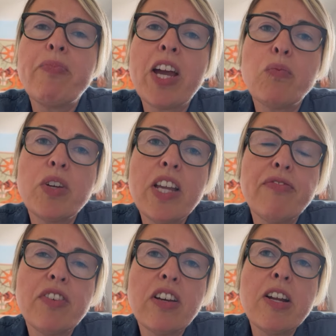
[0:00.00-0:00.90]
And
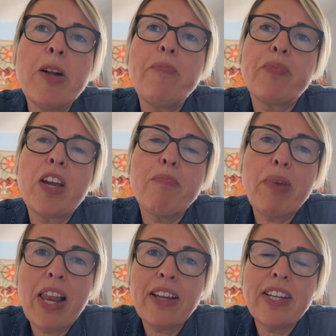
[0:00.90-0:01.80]
whenever a
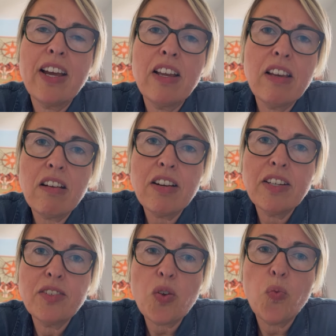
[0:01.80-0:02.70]
planet
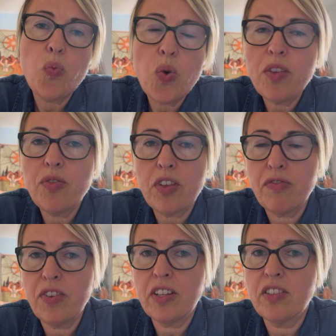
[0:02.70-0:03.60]
aligns with a
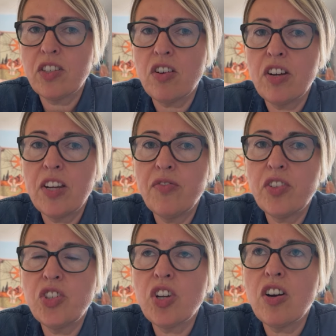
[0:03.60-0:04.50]
fixed star in the
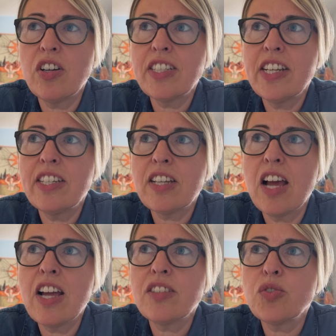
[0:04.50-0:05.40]
chart, it
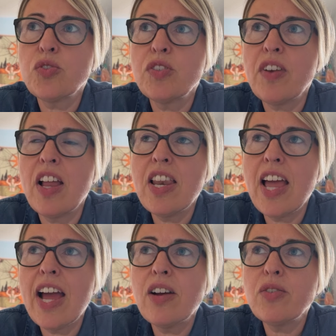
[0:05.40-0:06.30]
sort of
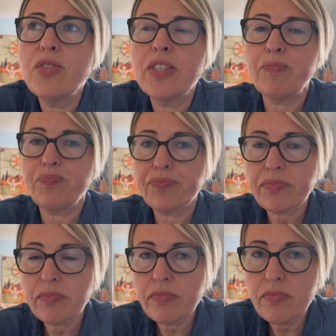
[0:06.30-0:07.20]
allows
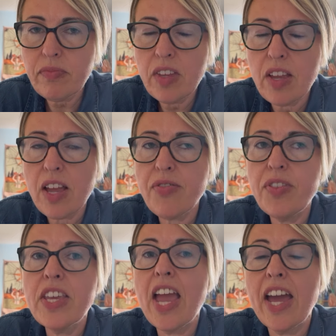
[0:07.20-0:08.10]

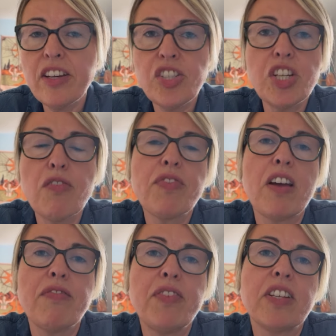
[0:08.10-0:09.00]
the energy of
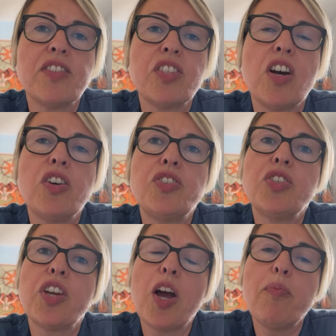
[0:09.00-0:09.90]
that fixed star to
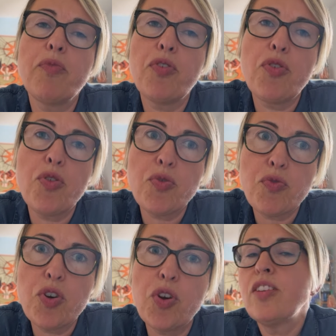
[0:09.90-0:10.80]
come
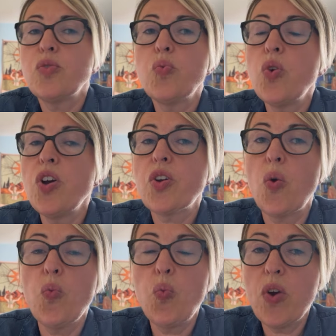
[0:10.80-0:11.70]
through and work
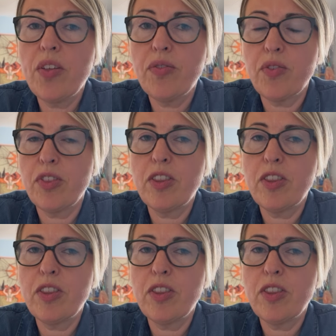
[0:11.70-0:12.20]
with